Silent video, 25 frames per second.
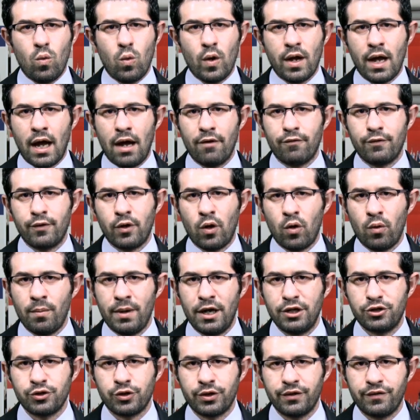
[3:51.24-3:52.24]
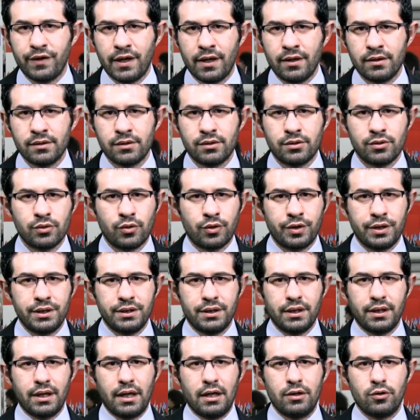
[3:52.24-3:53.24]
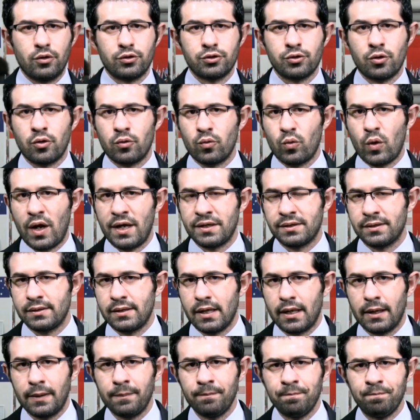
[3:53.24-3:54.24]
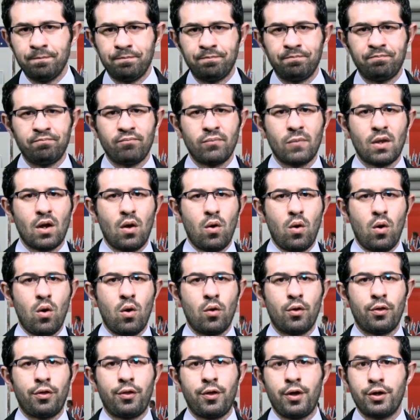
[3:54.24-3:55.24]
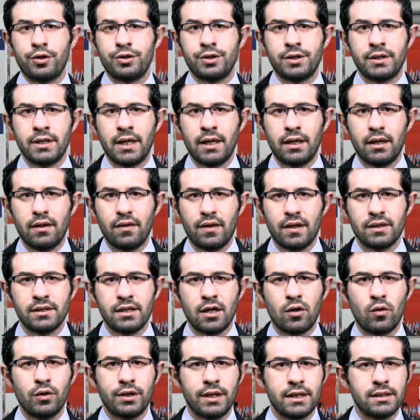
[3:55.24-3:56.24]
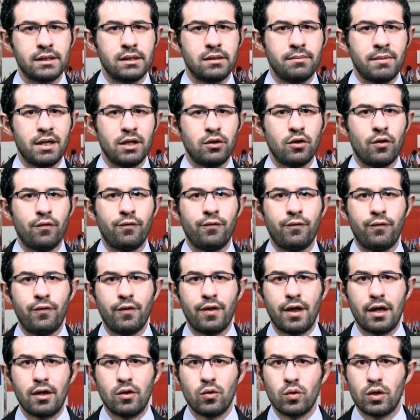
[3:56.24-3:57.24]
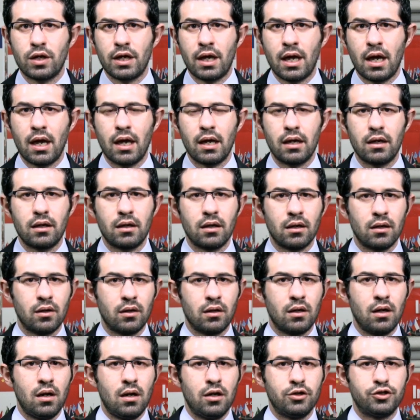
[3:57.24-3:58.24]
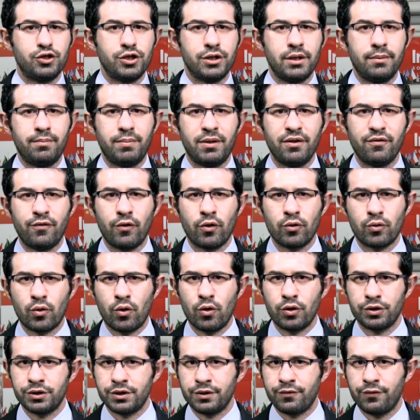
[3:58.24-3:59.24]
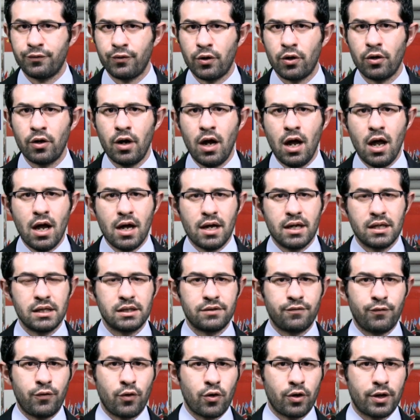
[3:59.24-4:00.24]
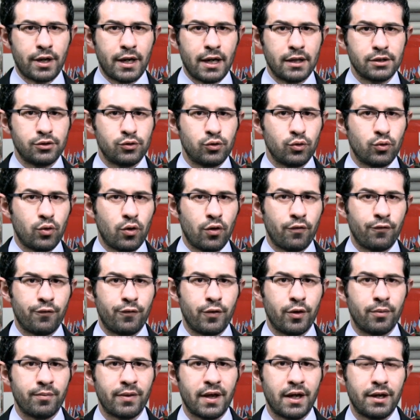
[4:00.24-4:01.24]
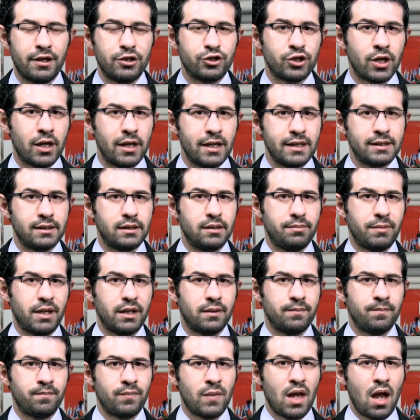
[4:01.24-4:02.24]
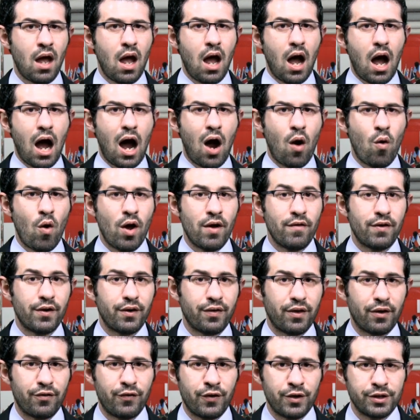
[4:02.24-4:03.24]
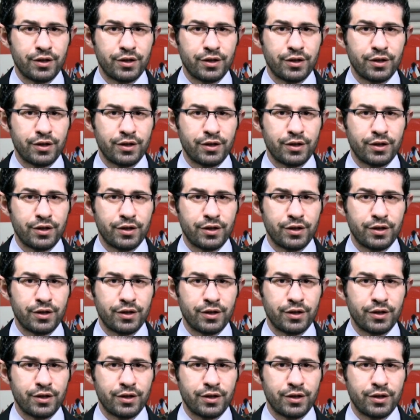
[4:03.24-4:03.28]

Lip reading: We have no major events or indicators on Wednesday. On Thursday, the second estimate of the UK GDP for Q4 is forecast to confirm the initial estimate. However, the